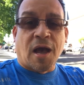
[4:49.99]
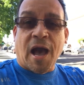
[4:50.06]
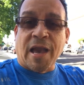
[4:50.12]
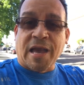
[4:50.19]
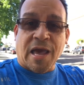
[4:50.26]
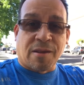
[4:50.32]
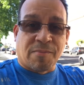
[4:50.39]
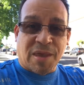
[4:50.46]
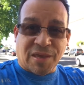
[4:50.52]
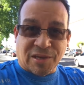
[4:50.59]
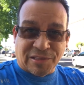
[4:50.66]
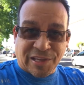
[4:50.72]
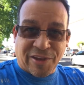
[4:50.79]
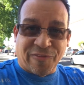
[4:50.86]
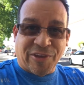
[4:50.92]
I got to make
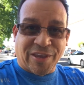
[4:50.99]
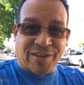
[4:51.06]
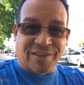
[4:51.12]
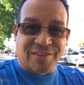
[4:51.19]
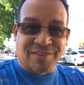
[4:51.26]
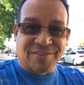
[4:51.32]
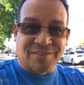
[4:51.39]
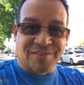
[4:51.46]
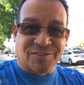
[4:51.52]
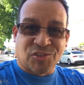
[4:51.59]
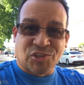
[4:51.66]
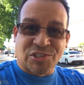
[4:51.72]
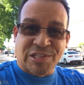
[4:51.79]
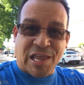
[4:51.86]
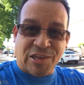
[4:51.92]
a living,
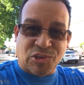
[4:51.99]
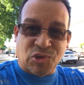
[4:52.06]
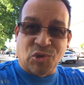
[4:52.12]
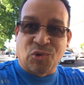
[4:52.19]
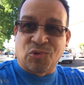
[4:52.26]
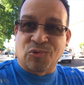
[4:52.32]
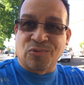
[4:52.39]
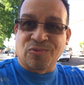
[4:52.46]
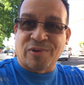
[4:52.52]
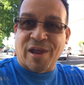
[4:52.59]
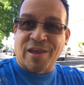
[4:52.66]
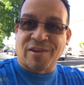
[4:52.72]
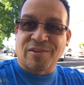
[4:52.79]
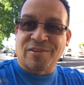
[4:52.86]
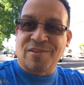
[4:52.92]
just like you,
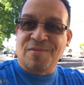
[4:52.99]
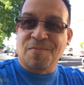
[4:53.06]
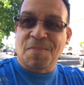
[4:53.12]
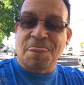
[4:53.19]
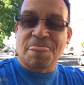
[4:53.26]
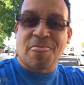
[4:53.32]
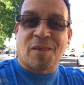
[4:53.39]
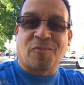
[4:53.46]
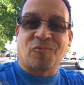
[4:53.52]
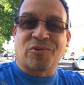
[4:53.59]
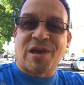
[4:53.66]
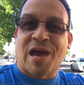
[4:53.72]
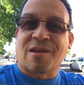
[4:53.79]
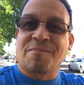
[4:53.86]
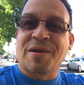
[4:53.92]
right?
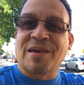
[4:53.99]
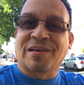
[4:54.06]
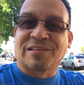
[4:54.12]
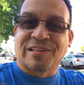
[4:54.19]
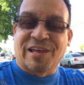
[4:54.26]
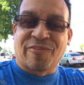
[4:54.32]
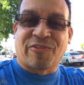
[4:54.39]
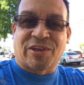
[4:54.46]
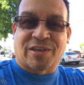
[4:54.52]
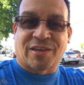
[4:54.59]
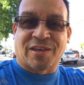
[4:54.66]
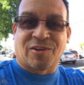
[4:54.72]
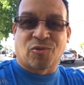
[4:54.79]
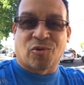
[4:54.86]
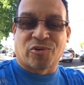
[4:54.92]
You got to make a living
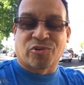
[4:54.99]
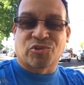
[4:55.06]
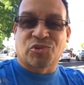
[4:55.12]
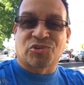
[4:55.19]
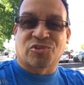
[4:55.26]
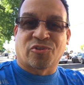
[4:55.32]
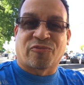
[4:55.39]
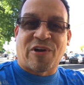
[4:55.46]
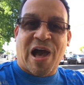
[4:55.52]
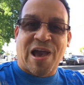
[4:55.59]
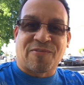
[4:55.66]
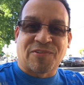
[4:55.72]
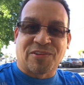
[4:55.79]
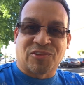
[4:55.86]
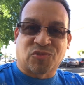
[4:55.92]
in order to
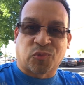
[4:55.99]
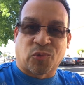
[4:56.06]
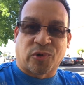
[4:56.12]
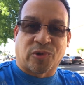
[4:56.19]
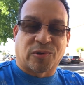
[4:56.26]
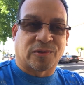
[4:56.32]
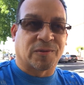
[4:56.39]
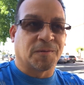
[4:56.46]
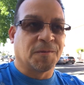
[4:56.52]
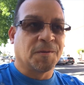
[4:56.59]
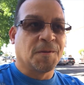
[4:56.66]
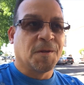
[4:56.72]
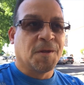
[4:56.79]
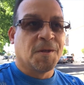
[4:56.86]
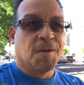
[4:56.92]
survive in this world.
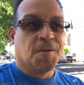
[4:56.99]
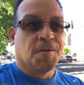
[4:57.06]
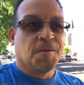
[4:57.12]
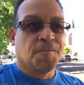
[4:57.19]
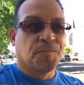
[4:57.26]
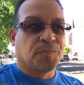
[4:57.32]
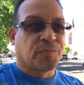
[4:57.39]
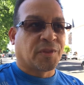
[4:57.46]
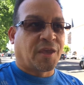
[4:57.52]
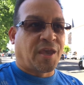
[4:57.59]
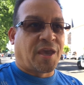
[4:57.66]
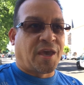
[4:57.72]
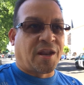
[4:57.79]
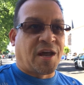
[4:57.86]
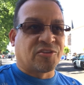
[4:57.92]

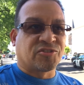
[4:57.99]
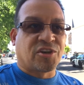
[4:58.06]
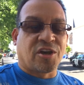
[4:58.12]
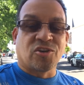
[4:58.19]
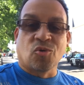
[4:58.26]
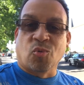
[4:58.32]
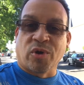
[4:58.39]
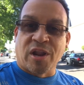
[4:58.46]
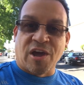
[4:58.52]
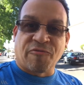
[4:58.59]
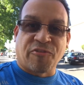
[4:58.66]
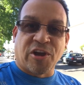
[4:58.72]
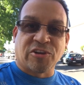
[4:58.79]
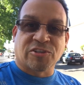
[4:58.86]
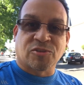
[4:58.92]
And I tell you, when I
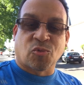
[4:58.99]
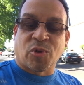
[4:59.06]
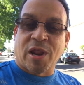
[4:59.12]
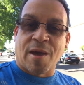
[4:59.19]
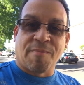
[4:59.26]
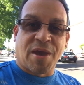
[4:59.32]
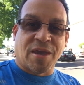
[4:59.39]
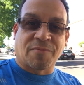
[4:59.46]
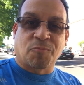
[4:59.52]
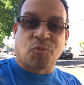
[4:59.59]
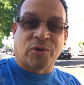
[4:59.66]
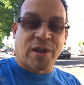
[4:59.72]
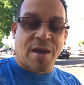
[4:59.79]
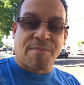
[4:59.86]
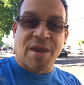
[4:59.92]
make
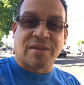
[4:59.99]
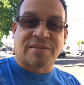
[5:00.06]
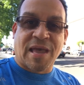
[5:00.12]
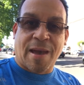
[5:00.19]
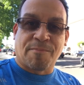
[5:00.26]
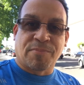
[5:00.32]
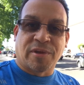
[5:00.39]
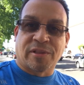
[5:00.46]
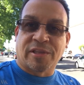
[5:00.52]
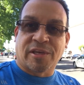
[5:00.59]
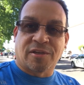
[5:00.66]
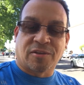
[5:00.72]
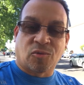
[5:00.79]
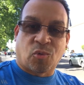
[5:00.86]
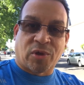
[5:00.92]
that
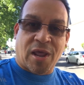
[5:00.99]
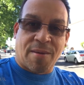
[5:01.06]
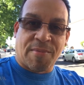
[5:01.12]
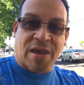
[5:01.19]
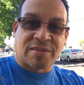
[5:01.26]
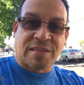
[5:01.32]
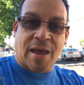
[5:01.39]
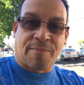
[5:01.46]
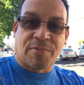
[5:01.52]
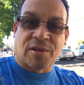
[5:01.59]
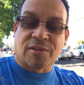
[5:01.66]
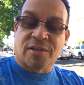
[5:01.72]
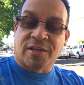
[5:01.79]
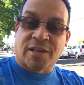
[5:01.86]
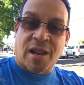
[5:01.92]
million
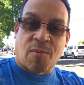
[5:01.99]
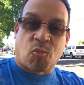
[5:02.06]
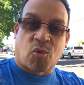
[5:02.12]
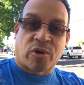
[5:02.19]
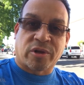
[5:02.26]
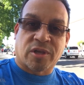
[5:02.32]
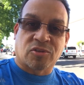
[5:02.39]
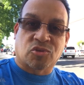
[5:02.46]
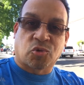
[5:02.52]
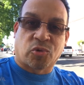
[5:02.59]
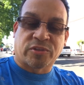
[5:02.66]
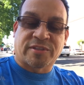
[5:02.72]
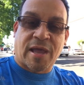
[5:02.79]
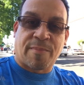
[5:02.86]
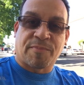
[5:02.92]
and I'm working
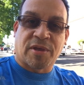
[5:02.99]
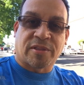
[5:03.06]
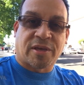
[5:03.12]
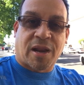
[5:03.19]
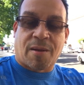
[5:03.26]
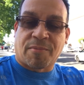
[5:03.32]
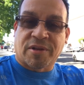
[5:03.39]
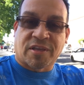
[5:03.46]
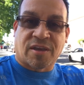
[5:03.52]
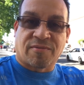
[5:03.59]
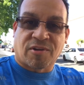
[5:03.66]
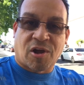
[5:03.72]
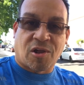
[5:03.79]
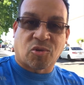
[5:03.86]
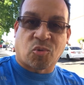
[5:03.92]
towards that million, I'm gonna
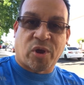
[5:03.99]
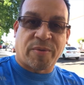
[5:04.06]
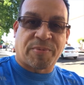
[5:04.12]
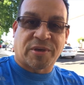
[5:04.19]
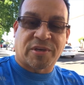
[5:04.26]
give it all away